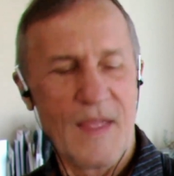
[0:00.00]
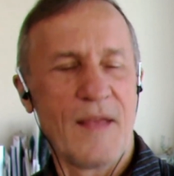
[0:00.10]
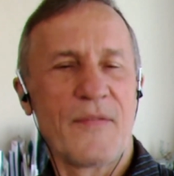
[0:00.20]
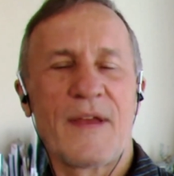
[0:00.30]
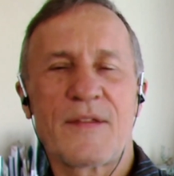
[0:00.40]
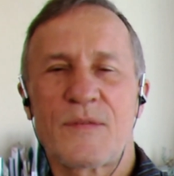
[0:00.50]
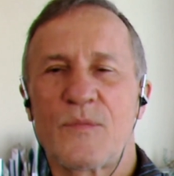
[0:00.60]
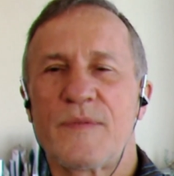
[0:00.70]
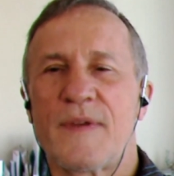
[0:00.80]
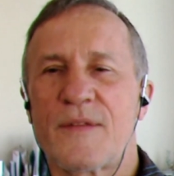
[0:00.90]

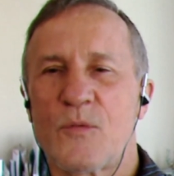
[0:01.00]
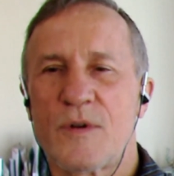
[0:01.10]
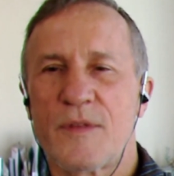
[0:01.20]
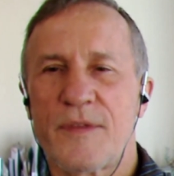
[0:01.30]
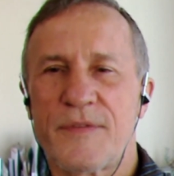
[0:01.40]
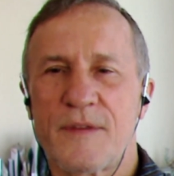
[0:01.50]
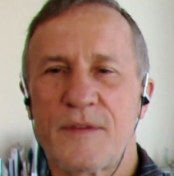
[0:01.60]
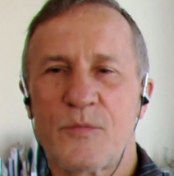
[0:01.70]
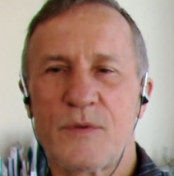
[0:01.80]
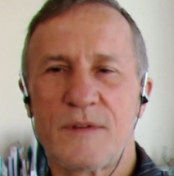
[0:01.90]
That's one of the
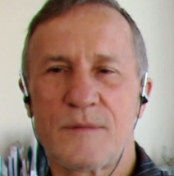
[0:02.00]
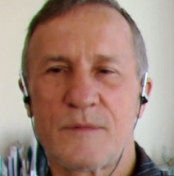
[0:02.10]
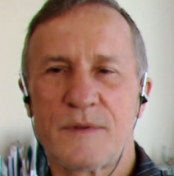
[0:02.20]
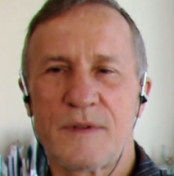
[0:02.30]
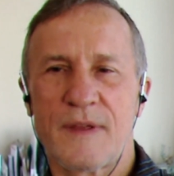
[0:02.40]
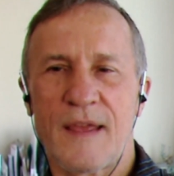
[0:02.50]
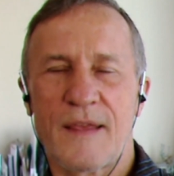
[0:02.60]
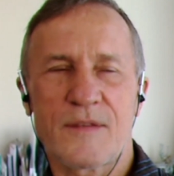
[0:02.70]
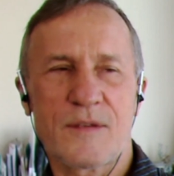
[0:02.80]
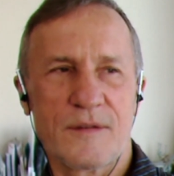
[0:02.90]
things we
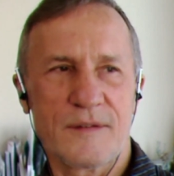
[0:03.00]
ask.